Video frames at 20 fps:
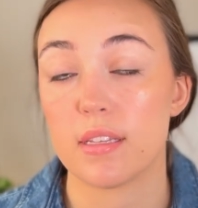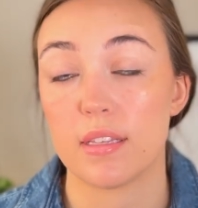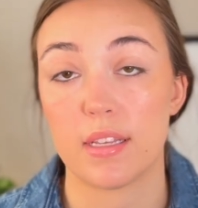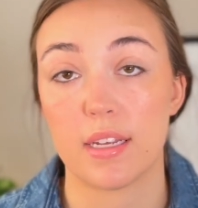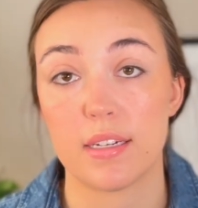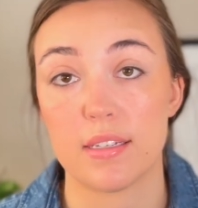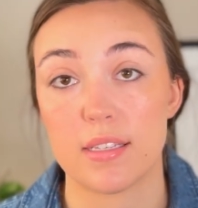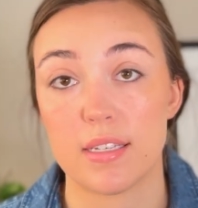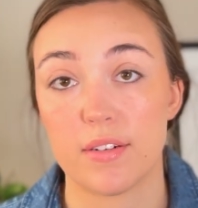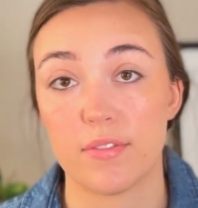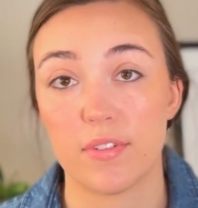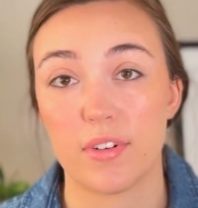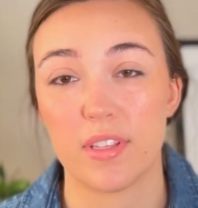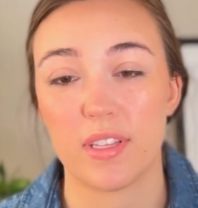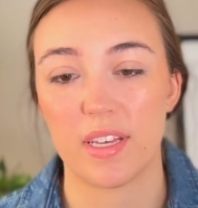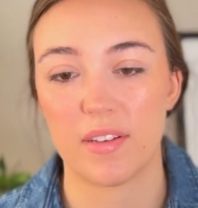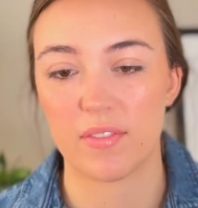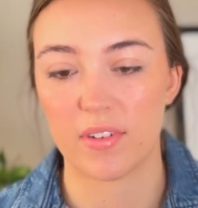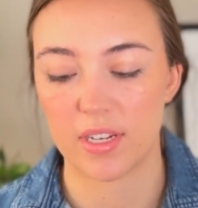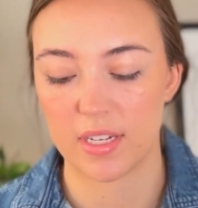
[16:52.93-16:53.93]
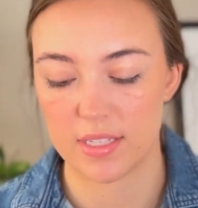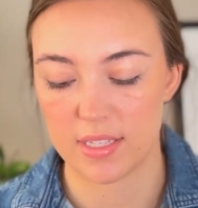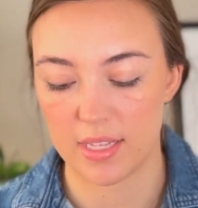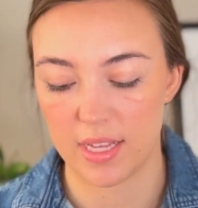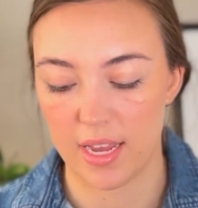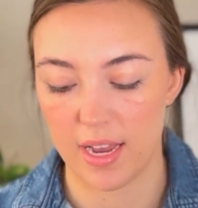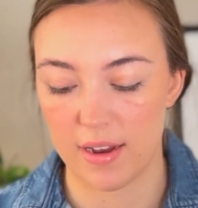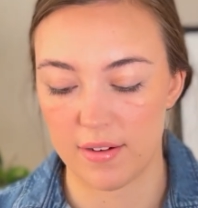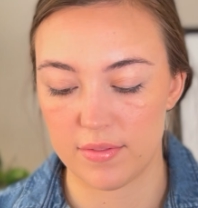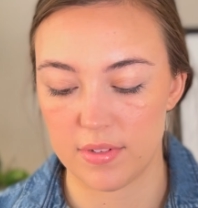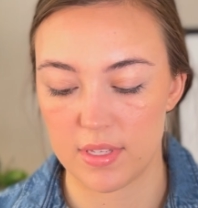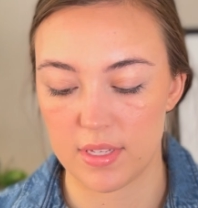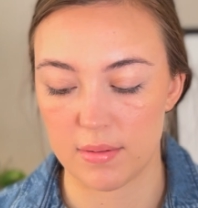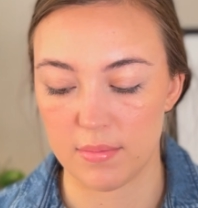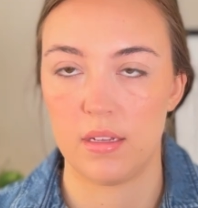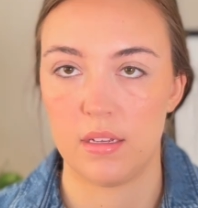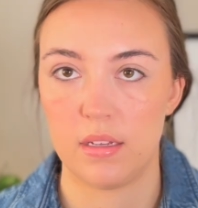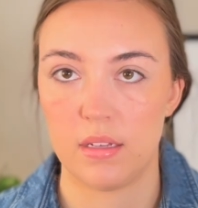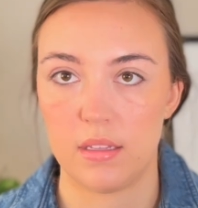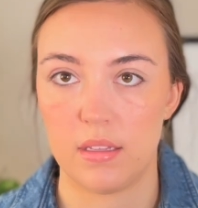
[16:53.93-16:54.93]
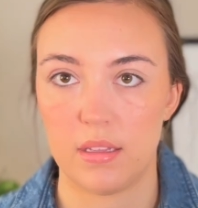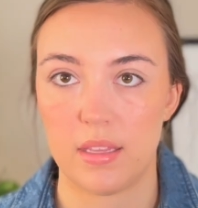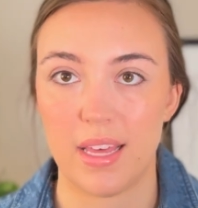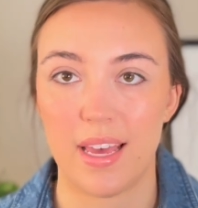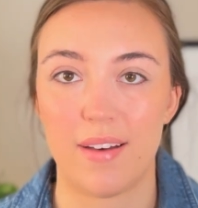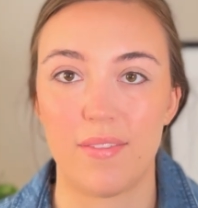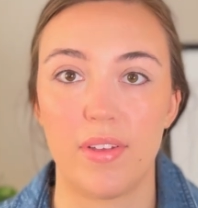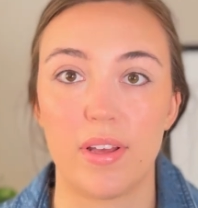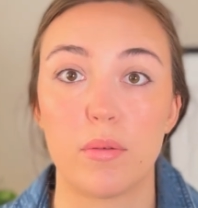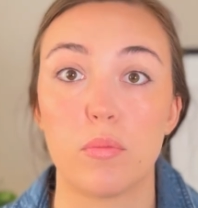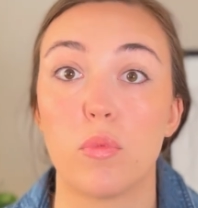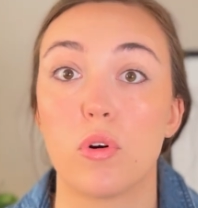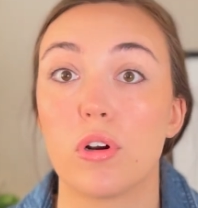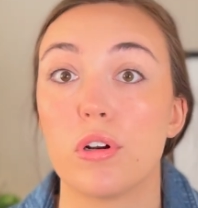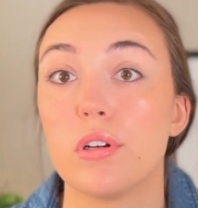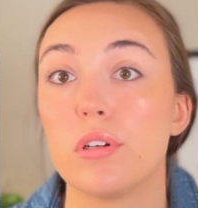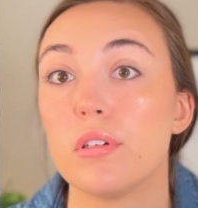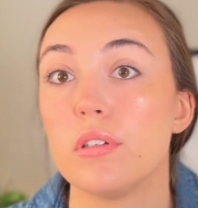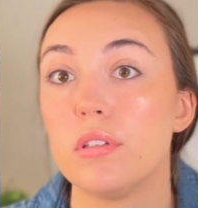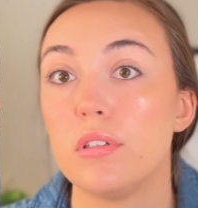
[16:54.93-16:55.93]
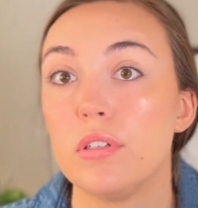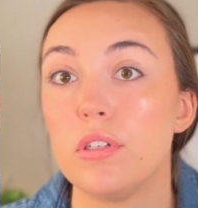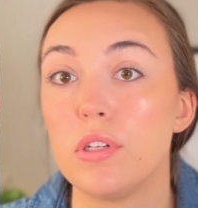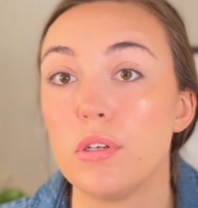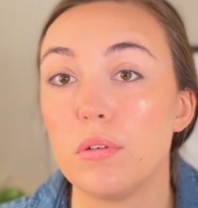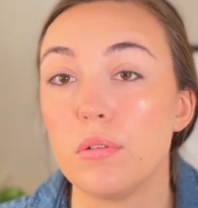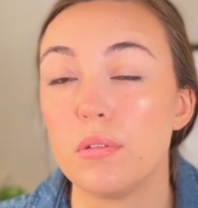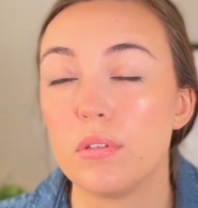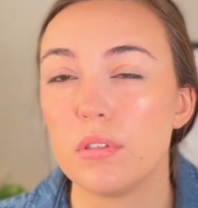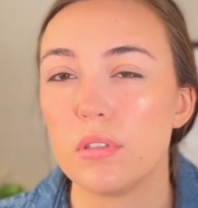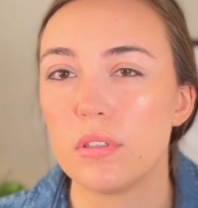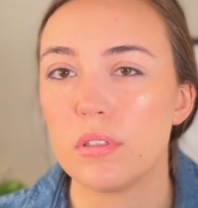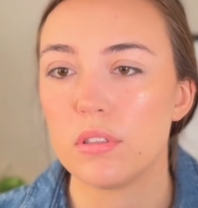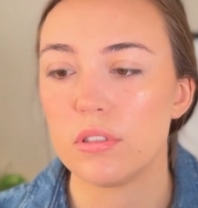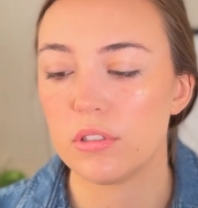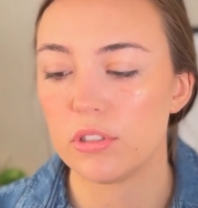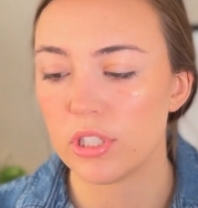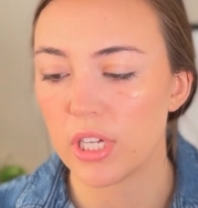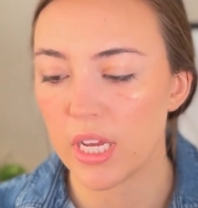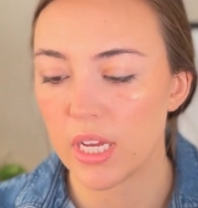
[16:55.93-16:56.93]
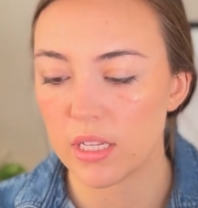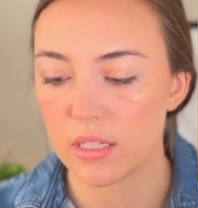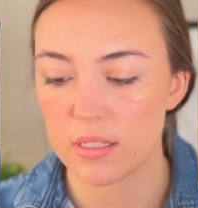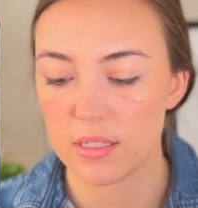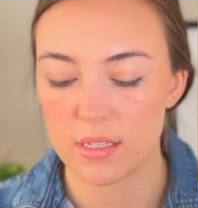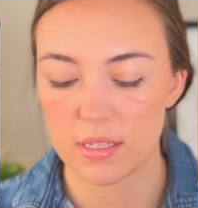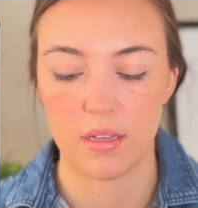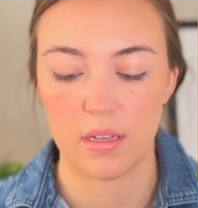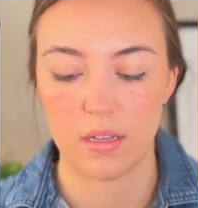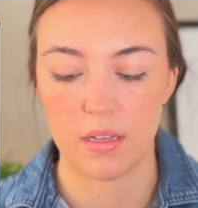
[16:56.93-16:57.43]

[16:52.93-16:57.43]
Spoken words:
that is different because they have like more nude shades,